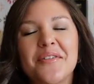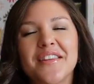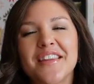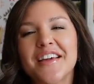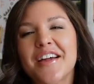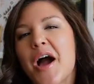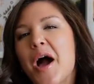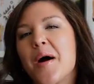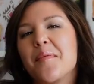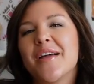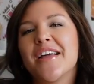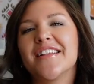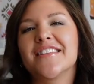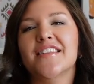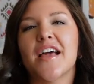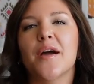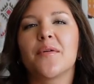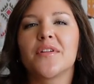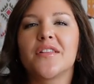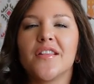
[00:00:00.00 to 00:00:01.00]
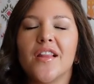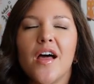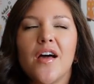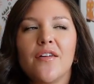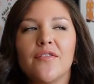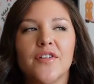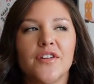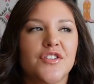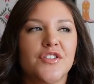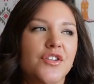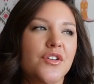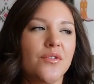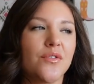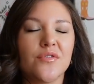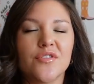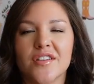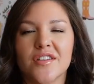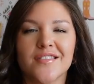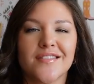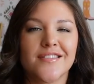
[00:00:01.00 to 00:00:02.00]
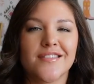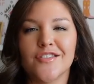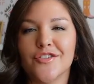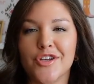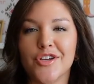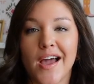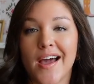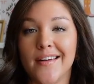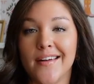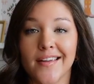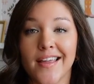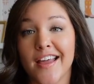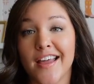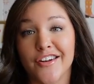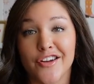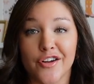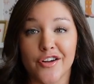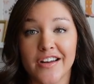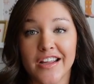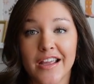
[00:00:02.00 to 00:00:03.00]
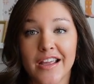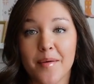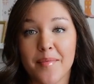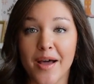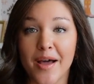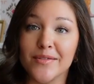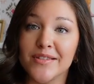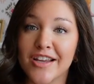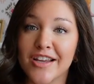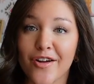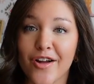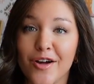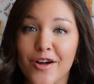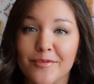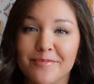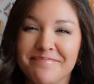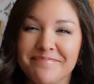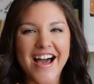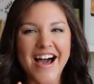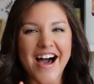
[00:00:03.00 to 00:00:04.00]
in the comments. I would love to just chat and get nerdy about Xero.